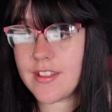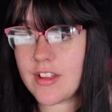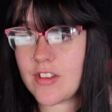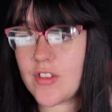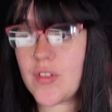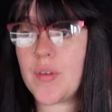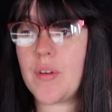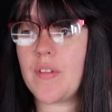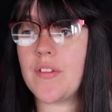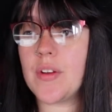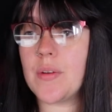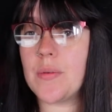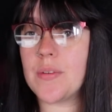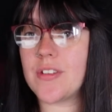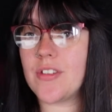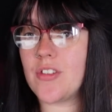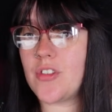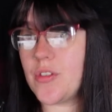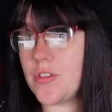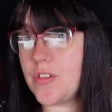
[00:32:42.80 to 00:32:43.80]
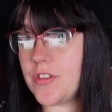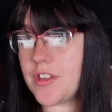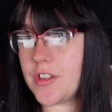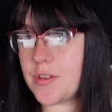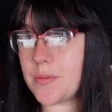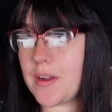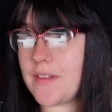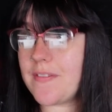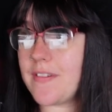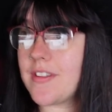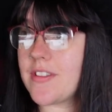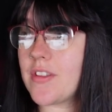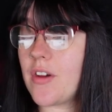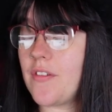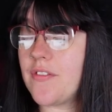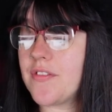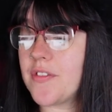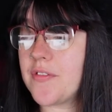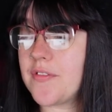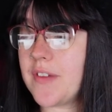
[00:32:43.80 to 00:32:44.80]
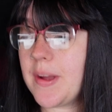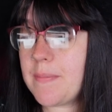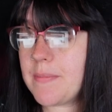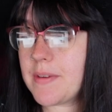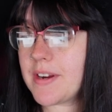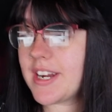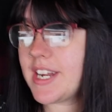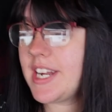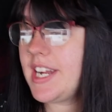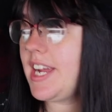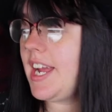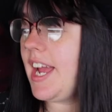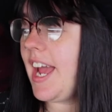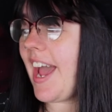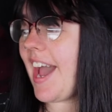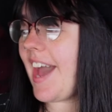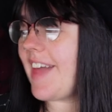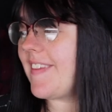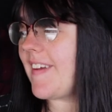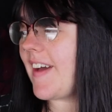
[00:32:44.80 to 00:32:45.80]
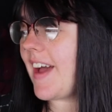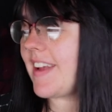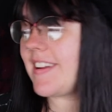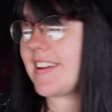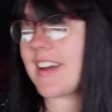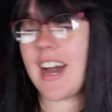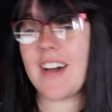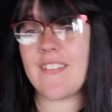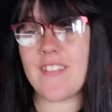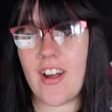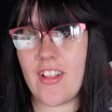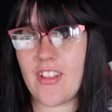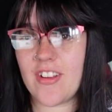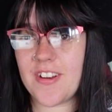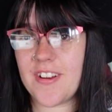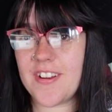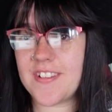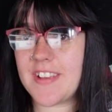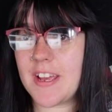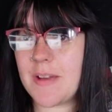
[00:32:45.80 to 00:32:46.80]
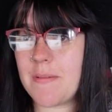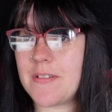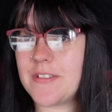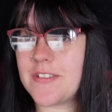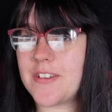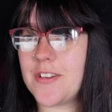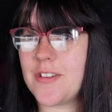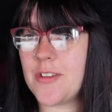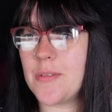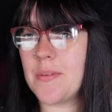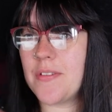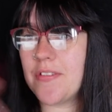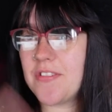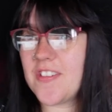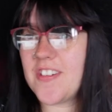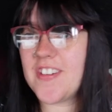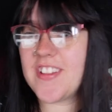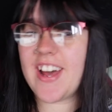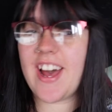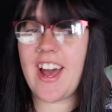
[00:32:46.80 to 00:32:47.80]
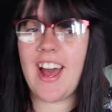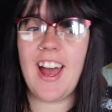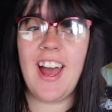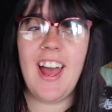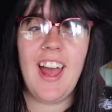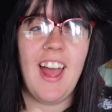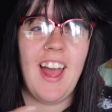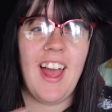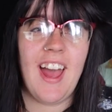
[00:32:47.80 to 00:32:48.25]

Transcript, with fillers: the literature review wasn't due until the 25th of November and that I'd have other assignments to do before that,